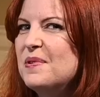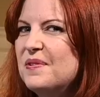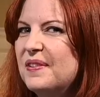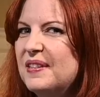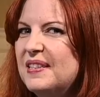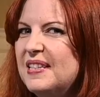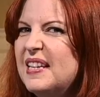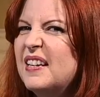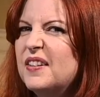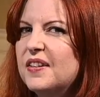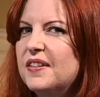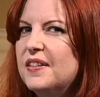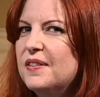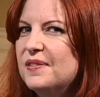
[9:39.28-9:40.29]
you could see it
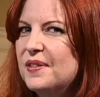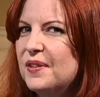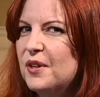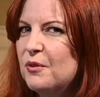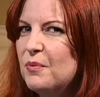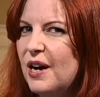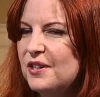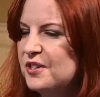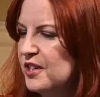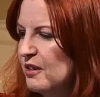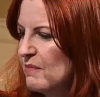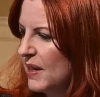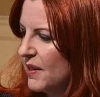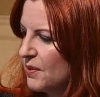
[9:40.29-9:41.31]
could use a good
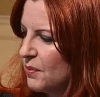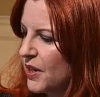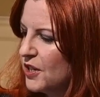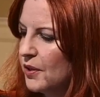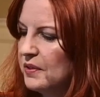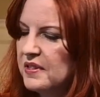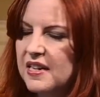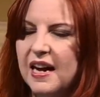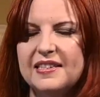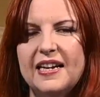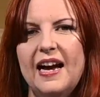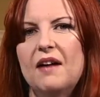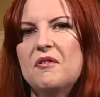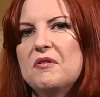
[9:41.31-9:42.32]
washing because we chose not to
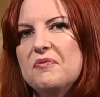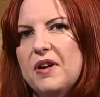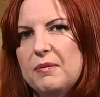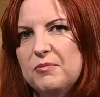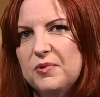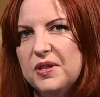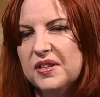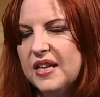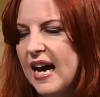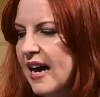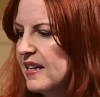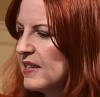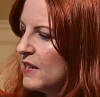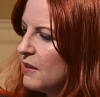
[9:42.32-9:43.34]
have it framed with
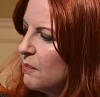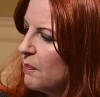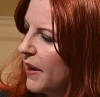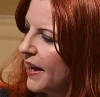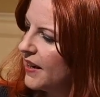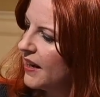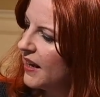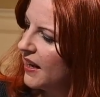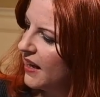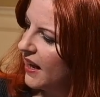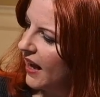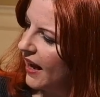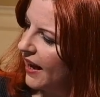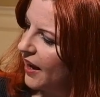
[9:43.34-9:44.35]
glass. But
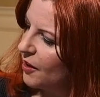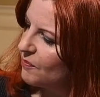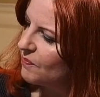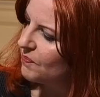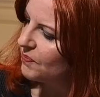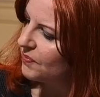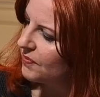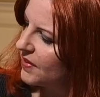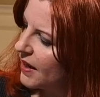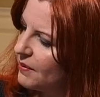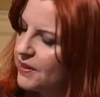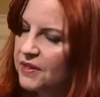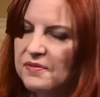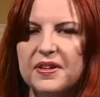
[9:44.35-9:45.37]
that
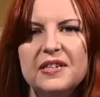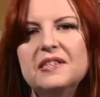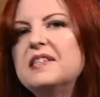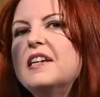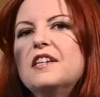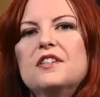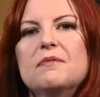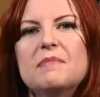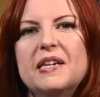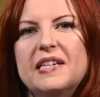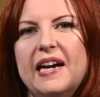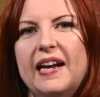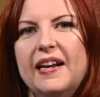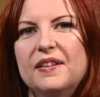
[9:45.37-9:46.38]
was a fun stitch, and my
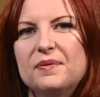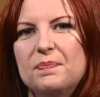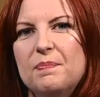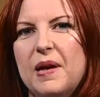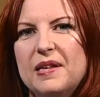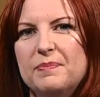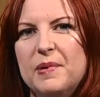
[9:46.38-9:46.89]
dad has